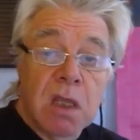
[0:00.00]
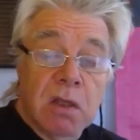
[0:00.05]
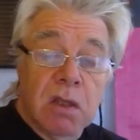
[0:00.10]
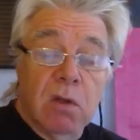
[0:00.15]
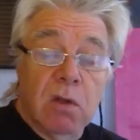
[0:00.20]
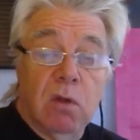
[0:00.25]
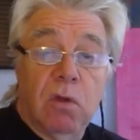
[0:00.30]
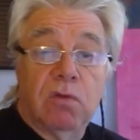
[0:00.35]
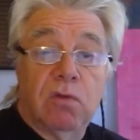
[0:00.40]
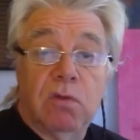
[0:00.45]

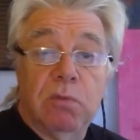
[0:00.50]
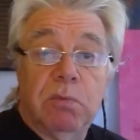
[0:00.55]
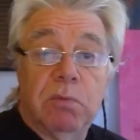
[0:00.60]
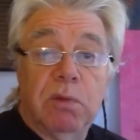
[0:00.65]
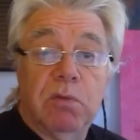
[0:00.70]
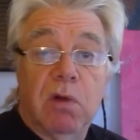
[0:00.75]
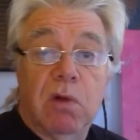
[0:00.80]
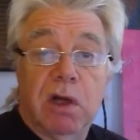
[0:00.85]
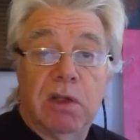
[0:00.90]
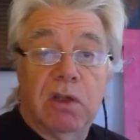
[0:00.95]
They'll often
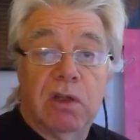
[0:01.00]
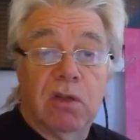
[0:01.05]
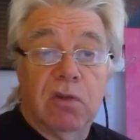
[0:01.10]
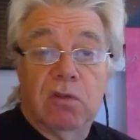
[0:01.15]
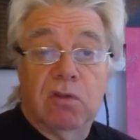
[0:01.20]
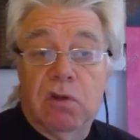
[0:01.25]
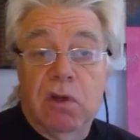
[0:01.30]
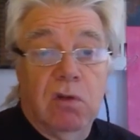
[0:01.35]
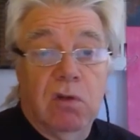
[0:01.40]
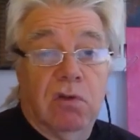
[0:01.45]
be riding a
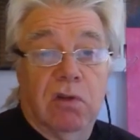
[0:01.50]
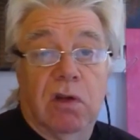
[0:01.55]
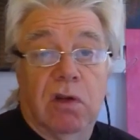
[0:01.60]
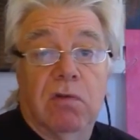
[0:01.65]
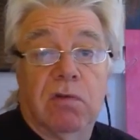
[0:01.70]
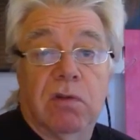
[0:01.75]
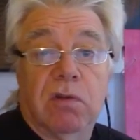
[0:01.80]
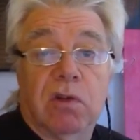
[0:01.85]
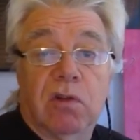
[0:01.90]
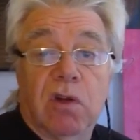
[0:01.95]
scooter,
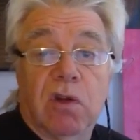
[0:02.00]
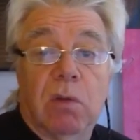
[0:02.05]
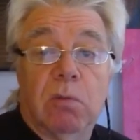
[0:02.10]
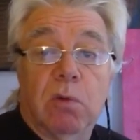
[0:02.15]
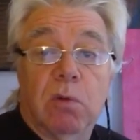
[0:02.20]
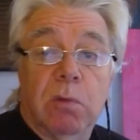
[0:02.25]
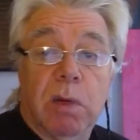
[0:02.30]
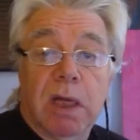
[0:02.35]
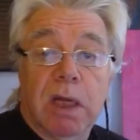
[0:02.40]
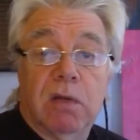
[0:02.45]
for
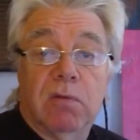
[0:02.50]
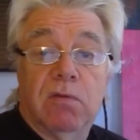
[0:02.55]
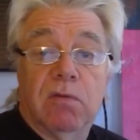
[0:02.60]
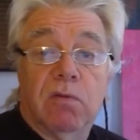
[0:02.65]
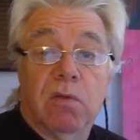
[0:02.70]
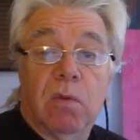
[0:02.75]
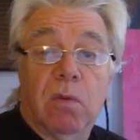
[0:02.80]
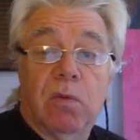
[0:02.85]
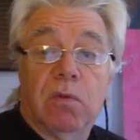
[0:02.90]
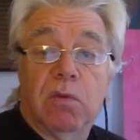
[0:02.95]
example, back and
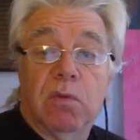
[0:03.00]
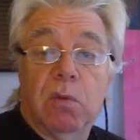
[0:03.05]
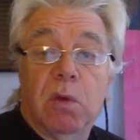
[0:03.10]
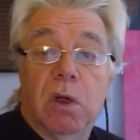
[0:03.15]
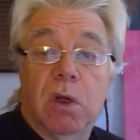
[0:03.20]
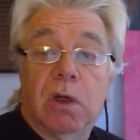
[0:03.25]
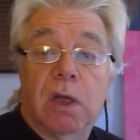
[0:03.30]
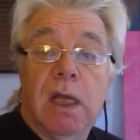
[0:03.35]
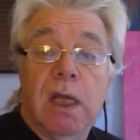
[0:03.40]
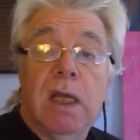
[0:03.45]
forth to
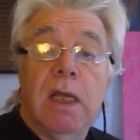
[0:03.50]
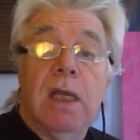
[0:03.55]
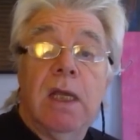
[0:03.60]
work.